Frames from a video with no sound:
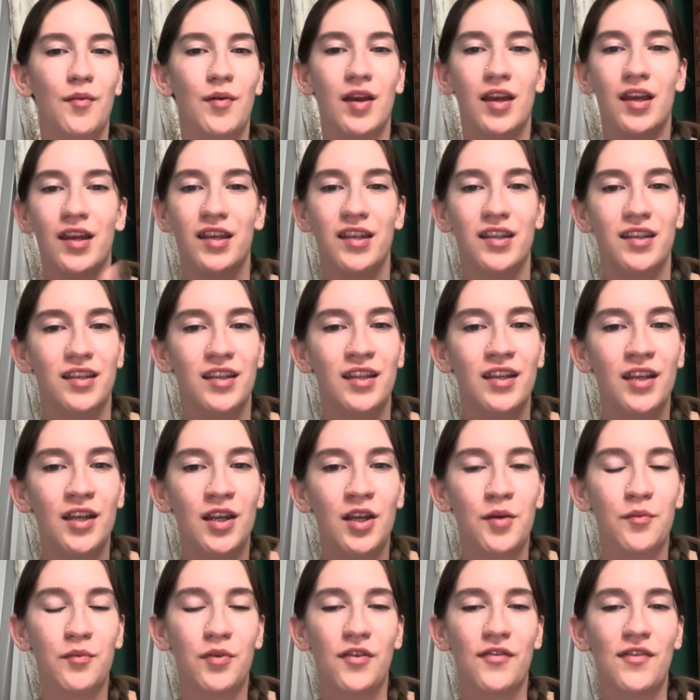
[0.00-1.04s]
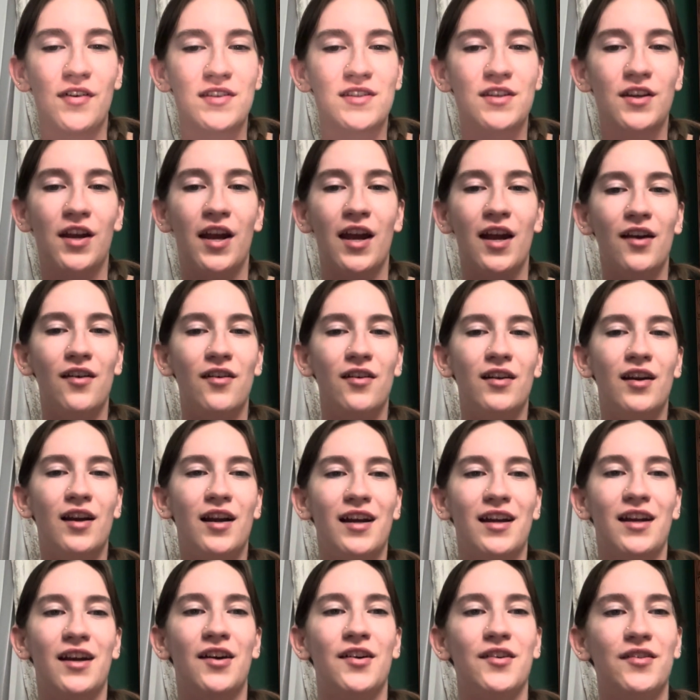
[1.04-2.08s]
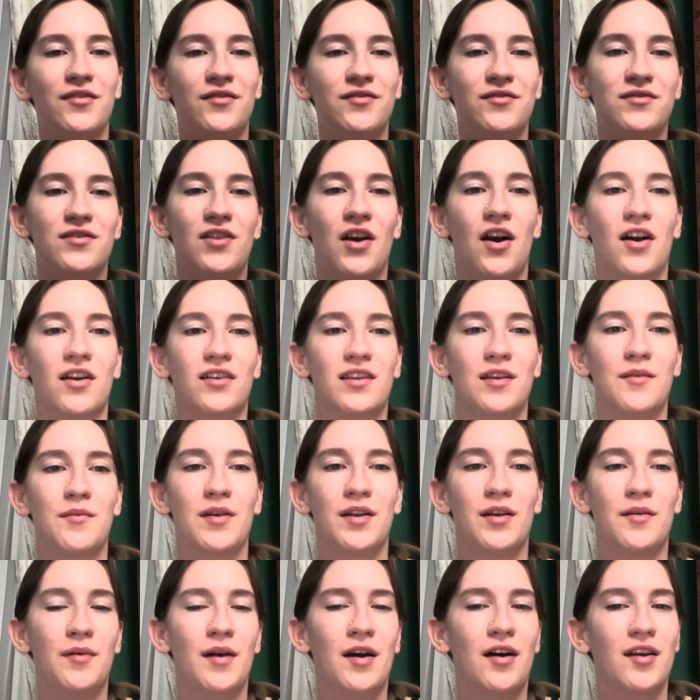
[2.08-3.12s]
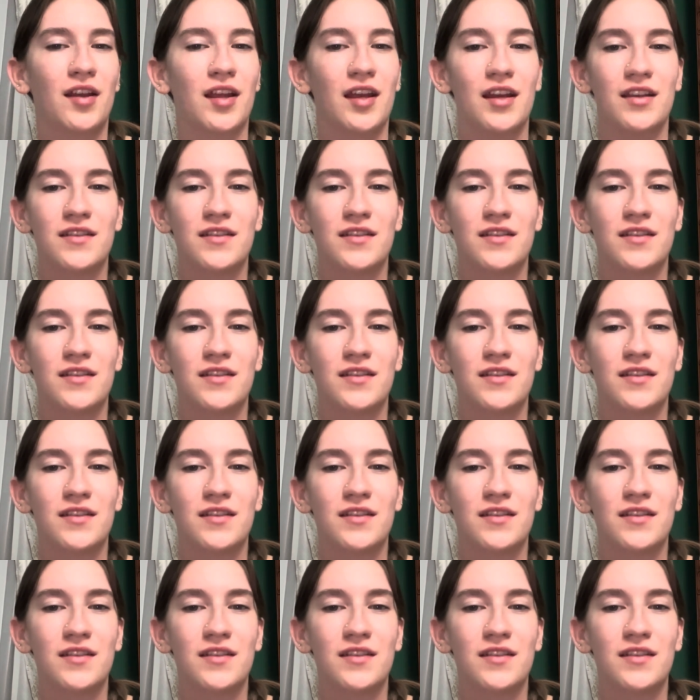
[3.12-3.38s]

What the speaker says: and Professor Hale and I have talked a bit about it.